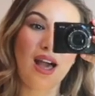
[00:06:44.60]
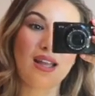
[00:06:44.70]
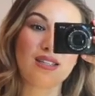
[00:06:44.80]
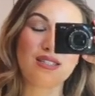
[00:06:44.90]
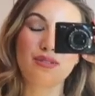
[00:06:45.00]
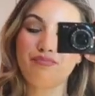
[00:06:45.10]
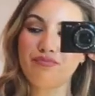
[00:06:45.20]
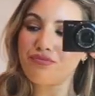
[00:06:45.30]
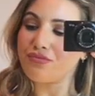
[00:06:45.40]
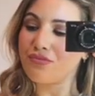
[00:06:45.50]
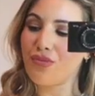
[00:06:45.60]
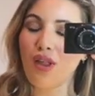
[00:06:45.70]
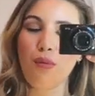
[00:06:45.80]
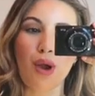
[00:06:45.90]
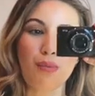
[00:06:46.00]
and
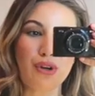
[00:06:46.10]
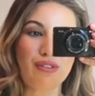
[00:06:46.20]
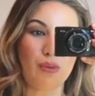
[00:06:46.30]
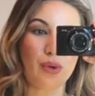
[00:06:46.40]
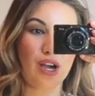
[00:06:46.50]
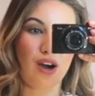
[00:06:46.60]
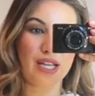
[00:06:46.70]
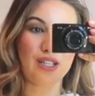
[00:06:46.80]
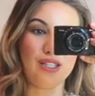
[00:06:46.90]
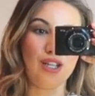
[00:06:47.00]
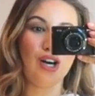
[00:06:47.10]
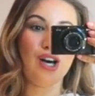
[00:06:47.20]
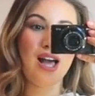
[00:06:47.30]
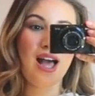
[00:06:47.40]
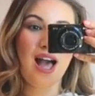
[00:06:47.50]
my boyfriend, we hike a
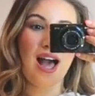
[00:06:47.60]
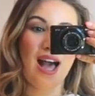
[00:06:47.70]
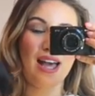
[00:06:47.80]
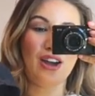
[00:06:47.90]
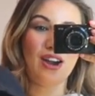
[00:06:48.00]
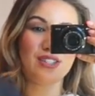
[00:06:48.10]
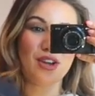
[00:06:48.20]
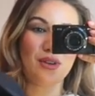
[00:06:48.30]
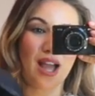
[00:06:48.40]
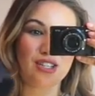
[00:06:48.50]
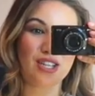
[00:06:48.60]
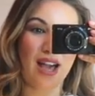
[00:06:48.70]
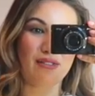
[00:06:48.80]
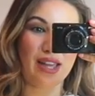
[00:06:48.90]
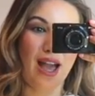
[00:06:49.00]
lot, and I don't
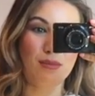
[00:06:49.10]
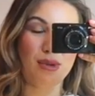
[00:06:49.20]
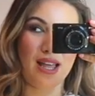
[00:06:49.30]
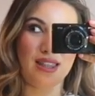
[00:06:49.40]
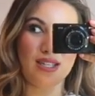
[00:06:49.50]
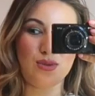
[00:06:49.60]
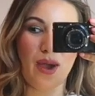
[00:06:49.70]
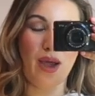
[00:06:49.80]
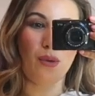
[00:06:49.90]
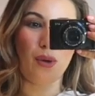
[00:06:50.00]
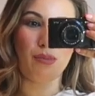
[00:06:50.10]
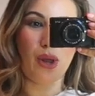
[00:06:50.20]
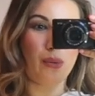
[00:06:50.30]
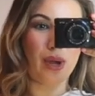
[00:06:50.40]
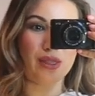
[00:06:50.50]
actually have a cap like this where it won't
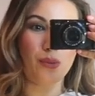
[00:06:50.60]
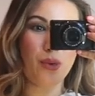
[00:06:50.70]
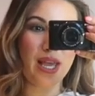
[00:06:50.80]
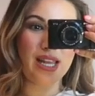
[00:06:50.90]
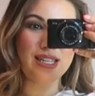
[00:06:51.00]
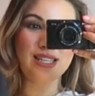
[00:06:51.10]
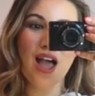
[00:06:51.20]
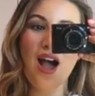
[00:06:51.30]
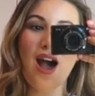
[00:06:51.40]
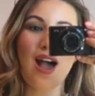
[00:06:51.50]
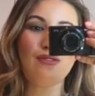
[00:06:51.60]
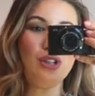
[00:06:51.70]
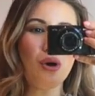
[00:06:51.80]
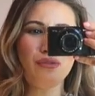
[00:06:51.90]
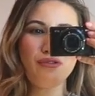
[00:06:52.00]
blow in the wind. I have
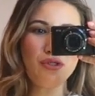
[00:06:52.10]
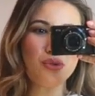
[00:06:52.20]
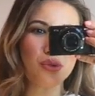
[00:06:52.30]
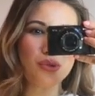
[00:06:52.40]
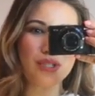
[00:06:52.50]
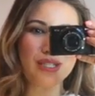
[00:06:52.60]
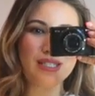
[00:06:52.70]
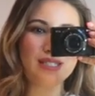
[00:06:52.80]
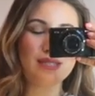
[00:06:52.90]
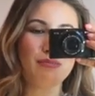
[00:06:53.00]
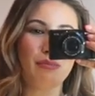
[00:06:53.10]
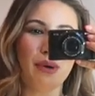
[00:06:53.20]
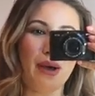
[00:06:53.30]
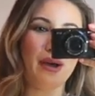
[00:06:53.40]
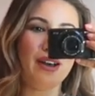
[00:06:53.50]
a lot of fedoras,
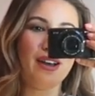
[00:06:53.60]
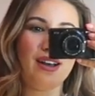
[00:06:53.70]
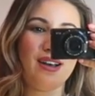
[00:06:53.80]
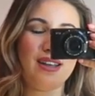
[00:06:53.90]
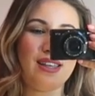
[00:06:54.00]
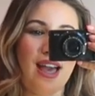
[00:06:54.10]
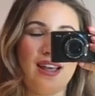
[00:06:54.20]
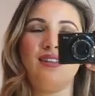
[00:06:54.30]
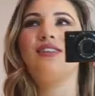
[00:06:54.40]
but yeah,